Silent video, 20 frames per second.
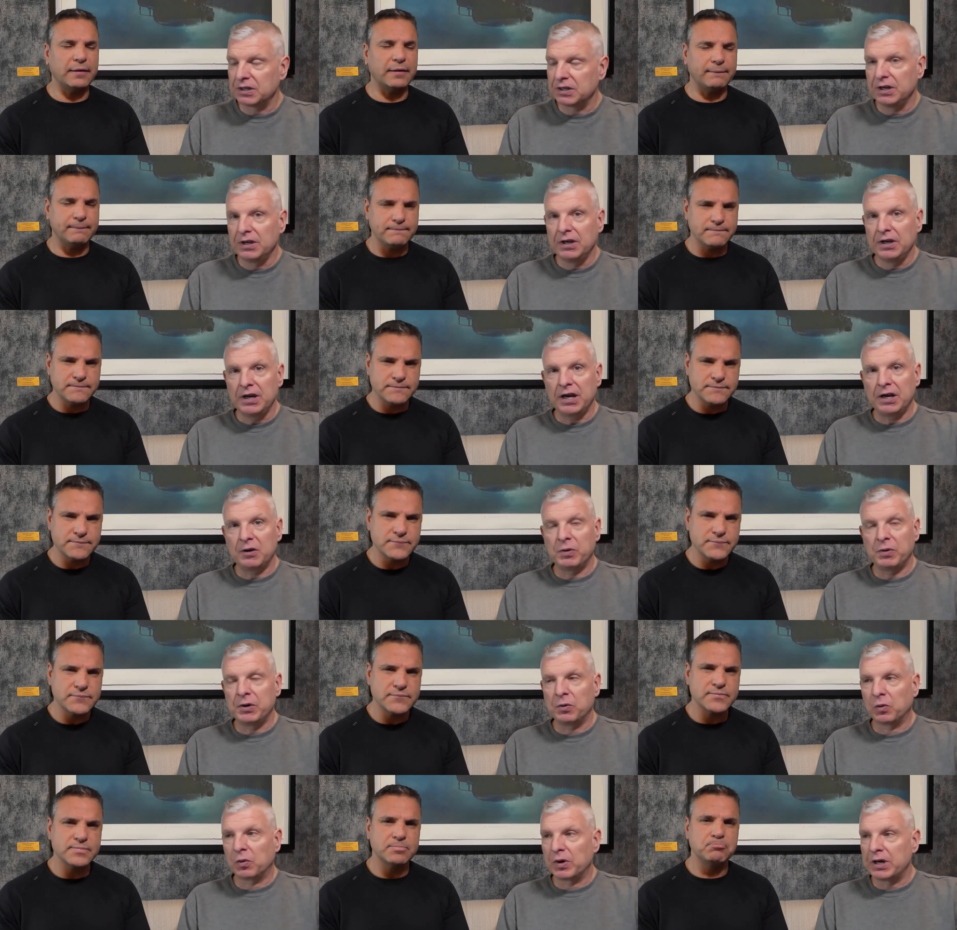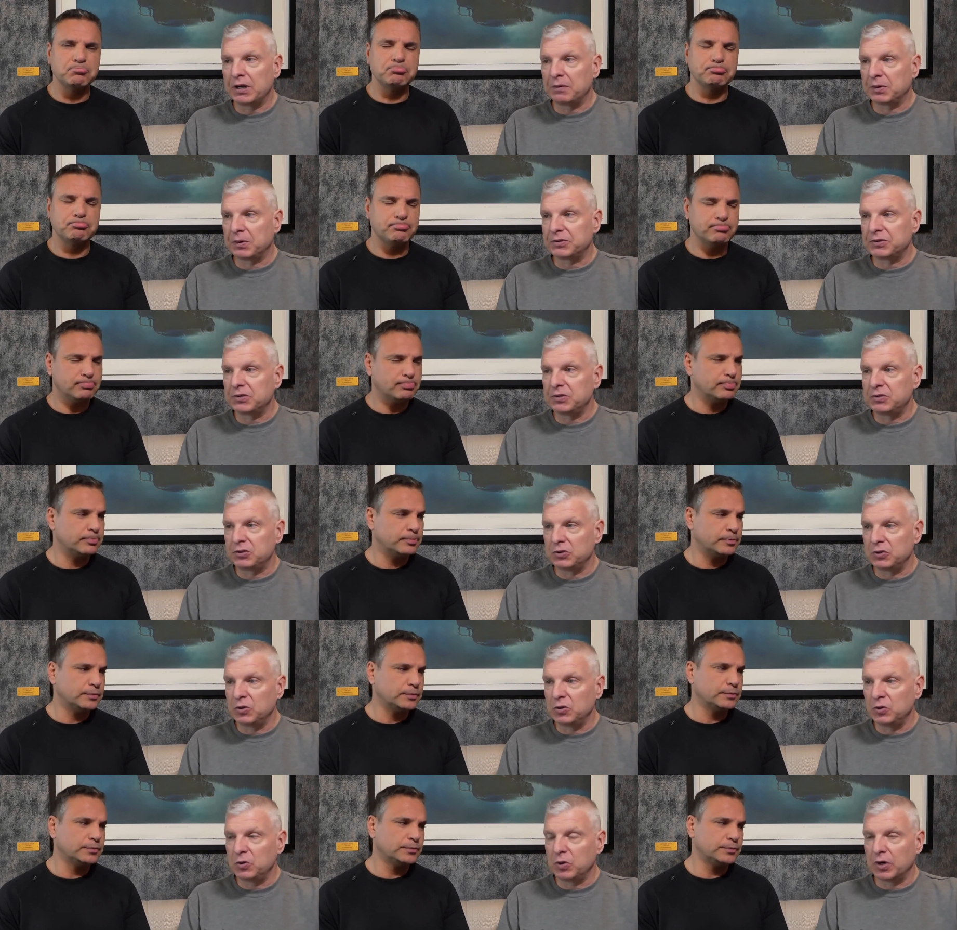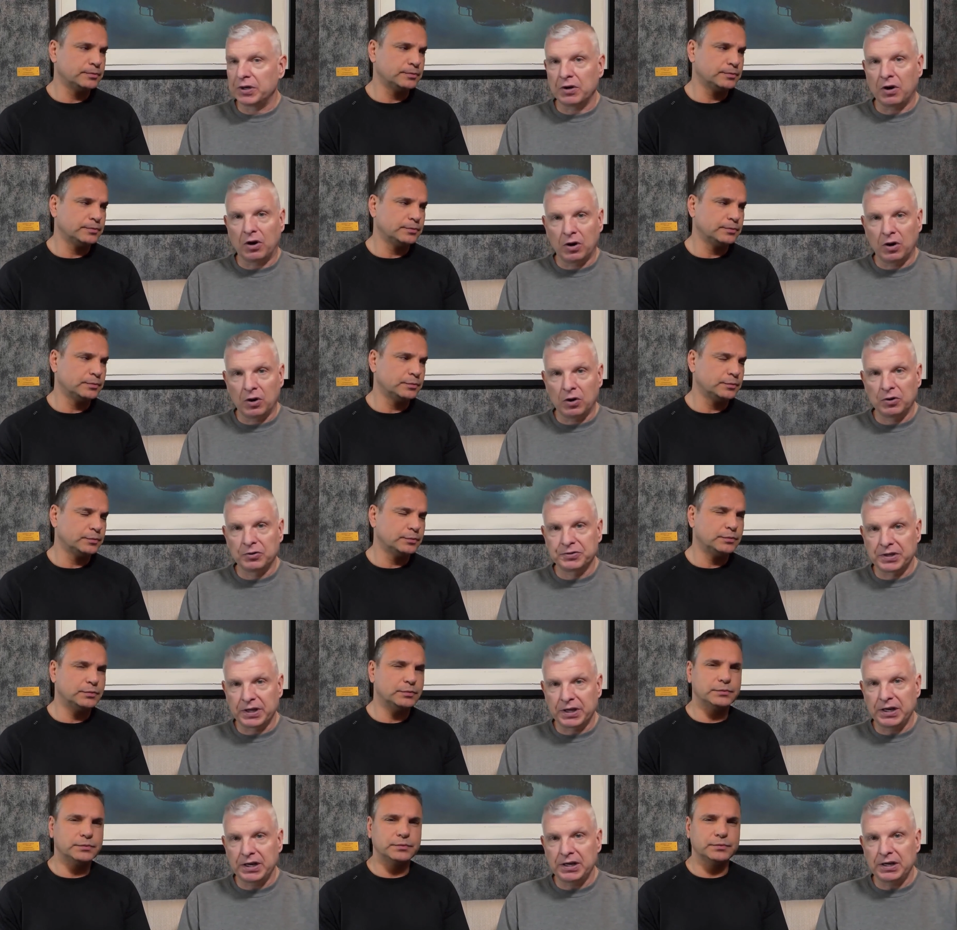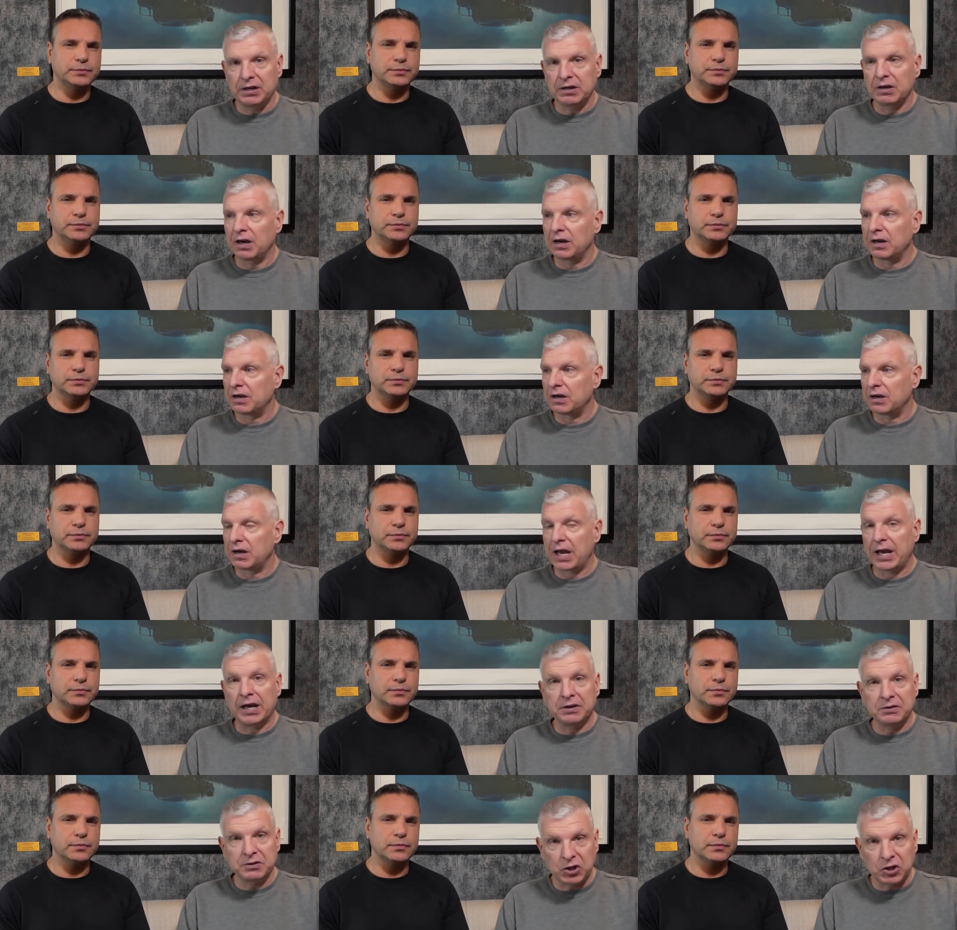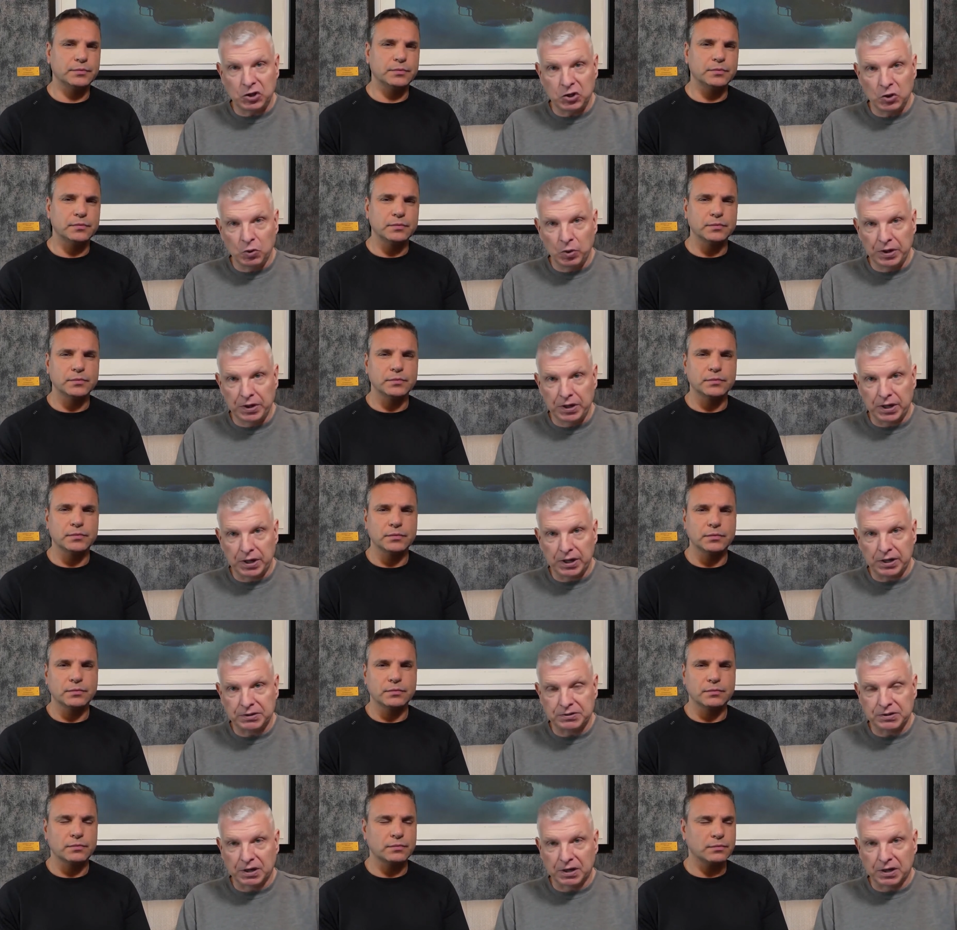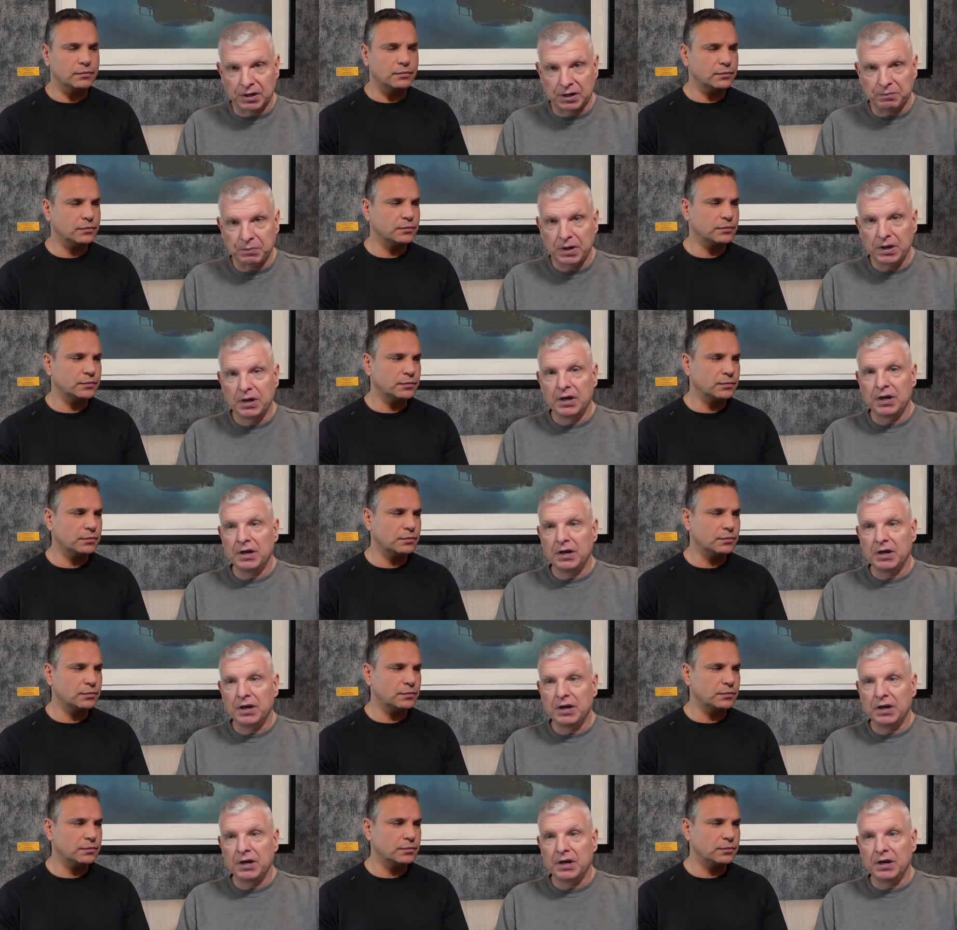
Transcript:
Speaker 1: Yeah and we were able to do an all-day uh, and Q&A time.